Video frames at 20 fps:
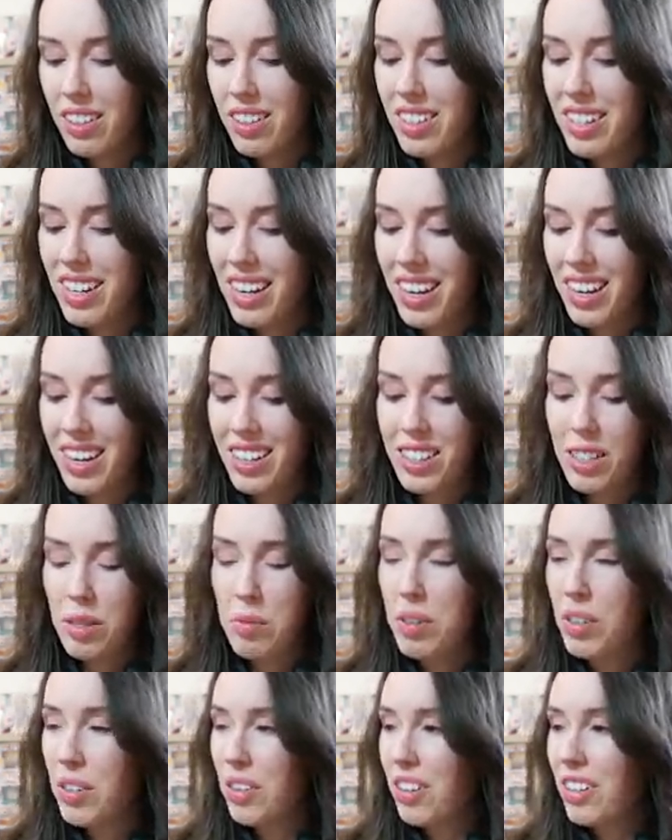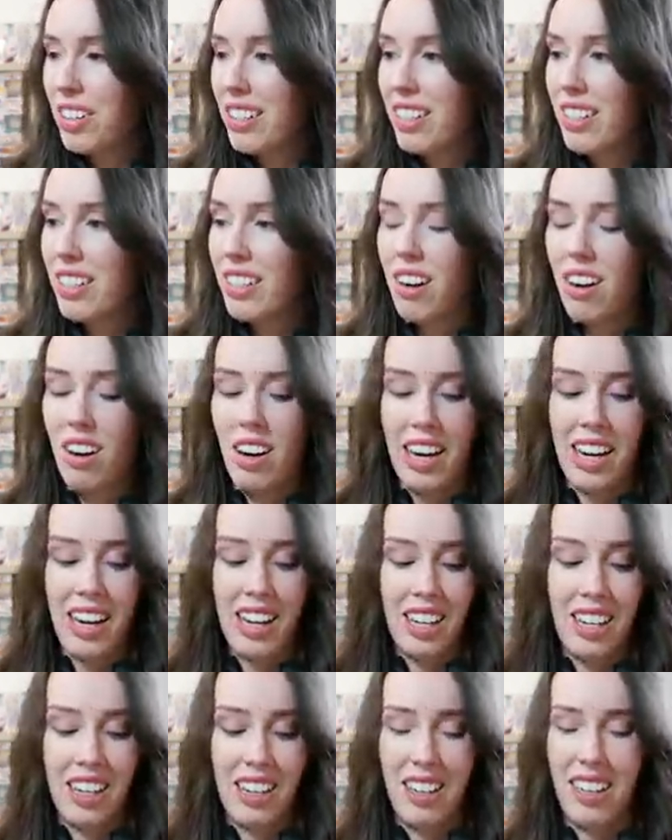yeah, to be honest,
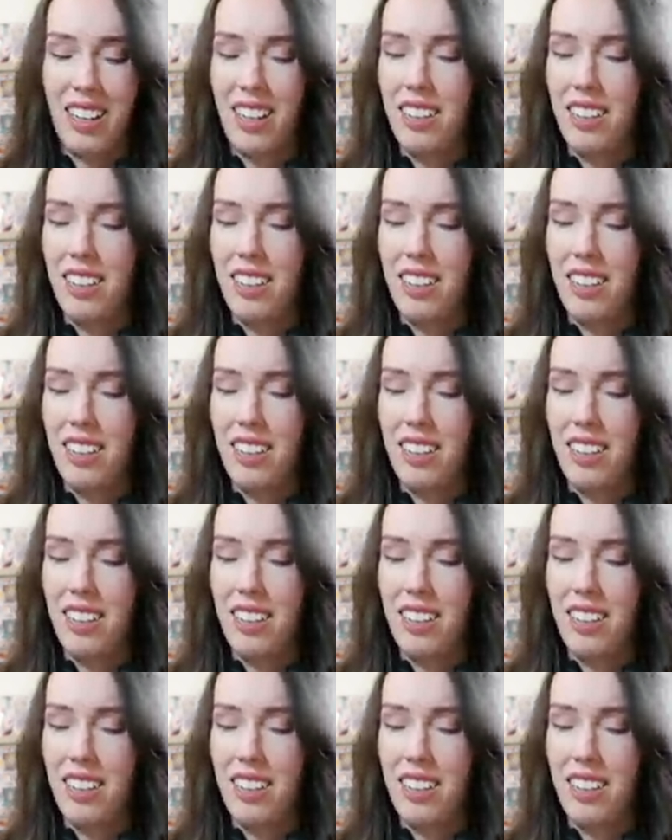I